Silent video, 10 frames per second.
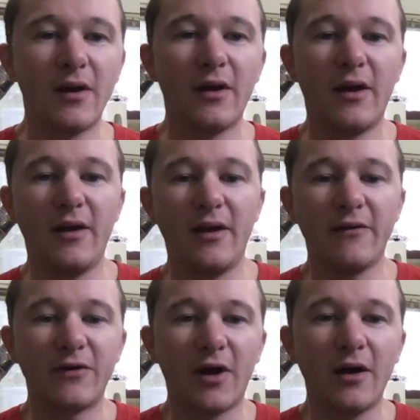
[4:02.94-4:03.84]
If
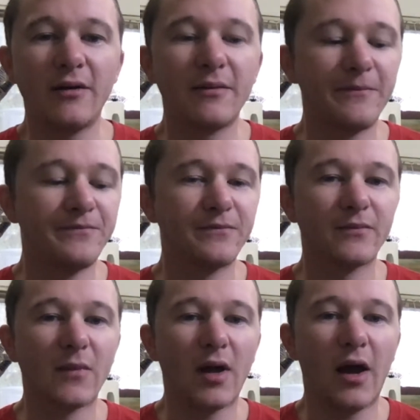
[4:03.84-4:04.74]
not,
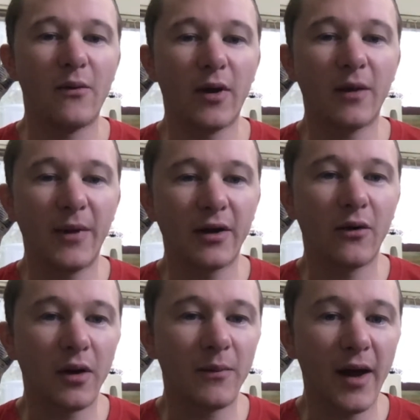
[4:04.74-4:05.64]
I recommend
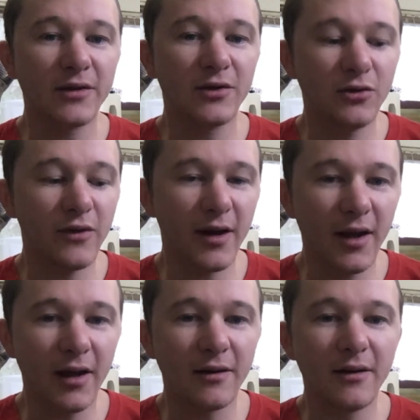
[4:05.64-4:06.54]
going back to do that
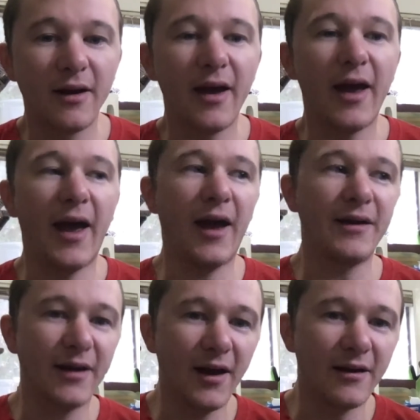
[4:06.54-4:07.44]
again, and
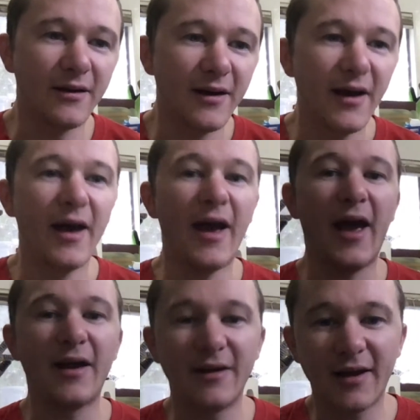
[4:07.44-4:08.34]
again,
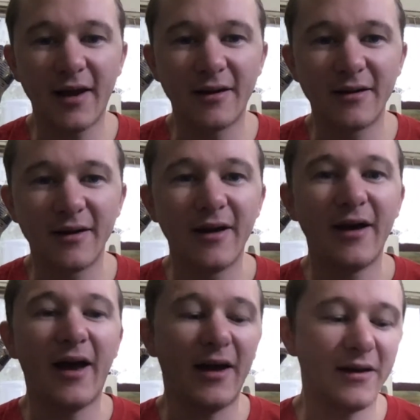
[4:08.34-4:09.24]
and again,
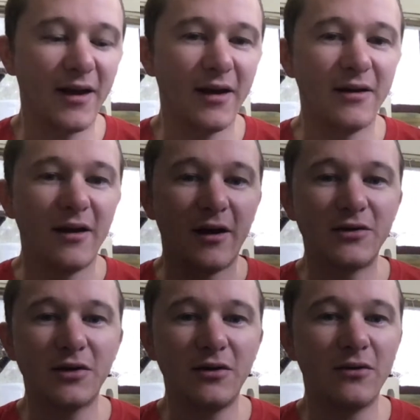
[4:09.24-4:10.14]
and again,
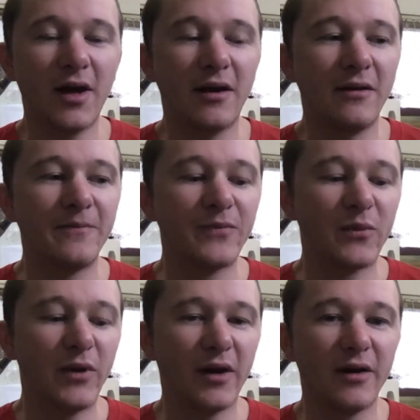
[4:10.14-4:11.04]
until you get it.
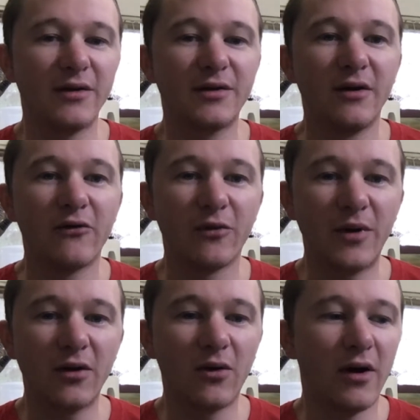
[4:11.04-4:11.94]
Because from
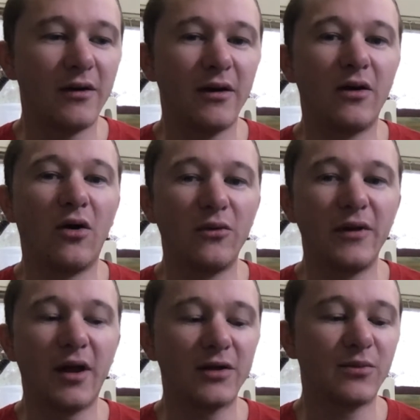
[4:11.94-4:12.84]
here on, it only
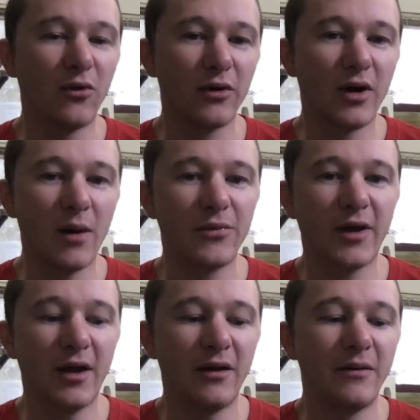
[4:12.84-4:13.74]
gets more
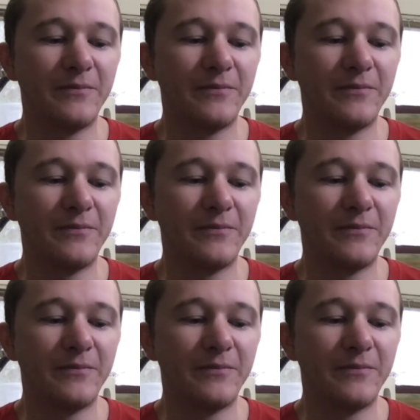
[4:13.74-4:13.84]
complicated